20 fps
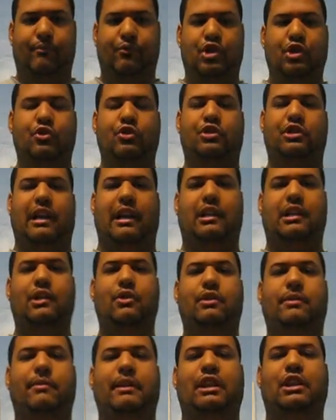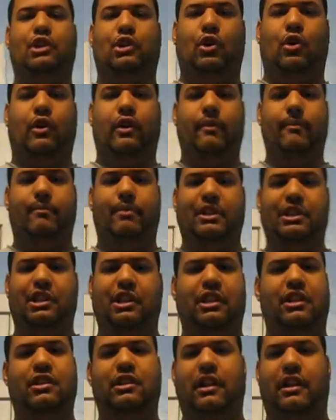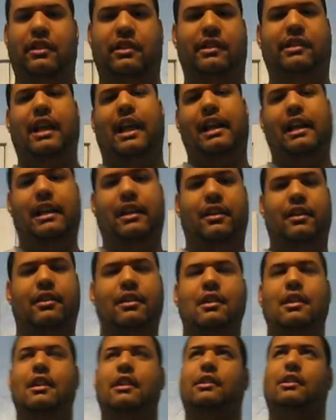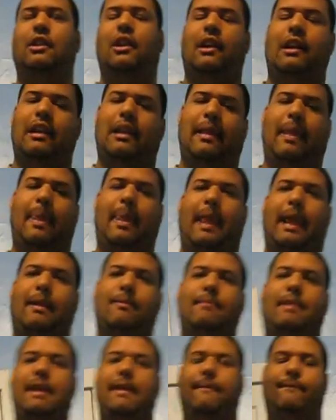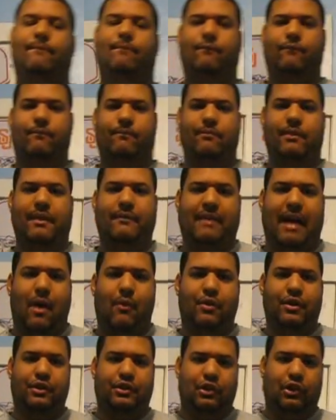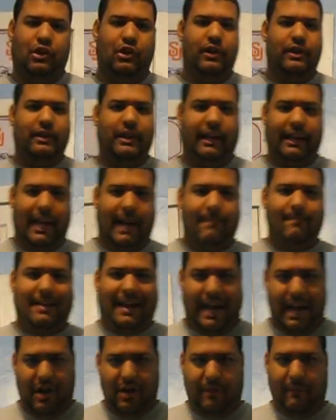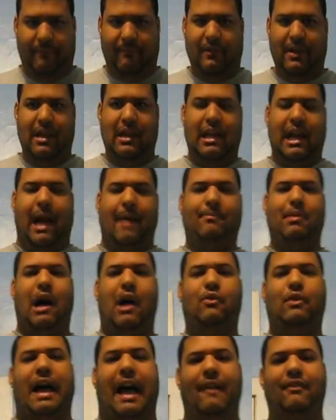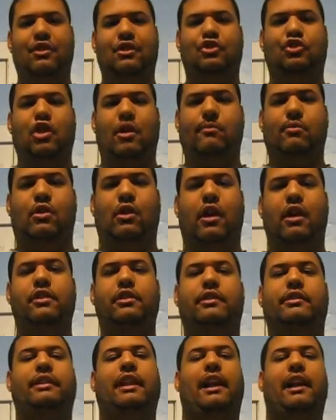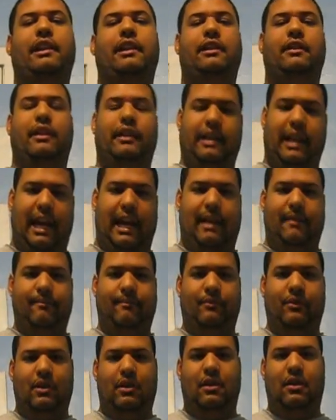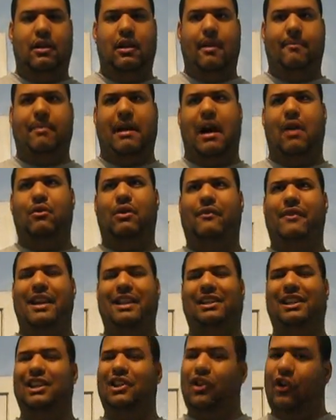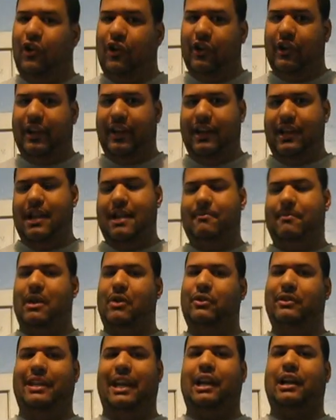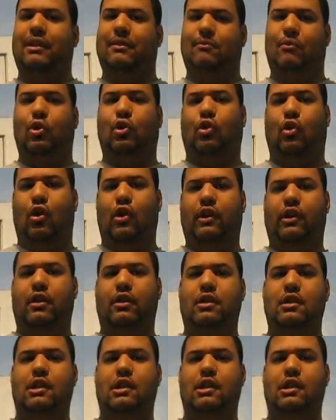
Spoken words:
She was being taught, but she couldn't understand either. So, like me, if I were to learn the game now, I probably would have trouble understanding the game. I probably would eventually learn it, but it would take a little more longer.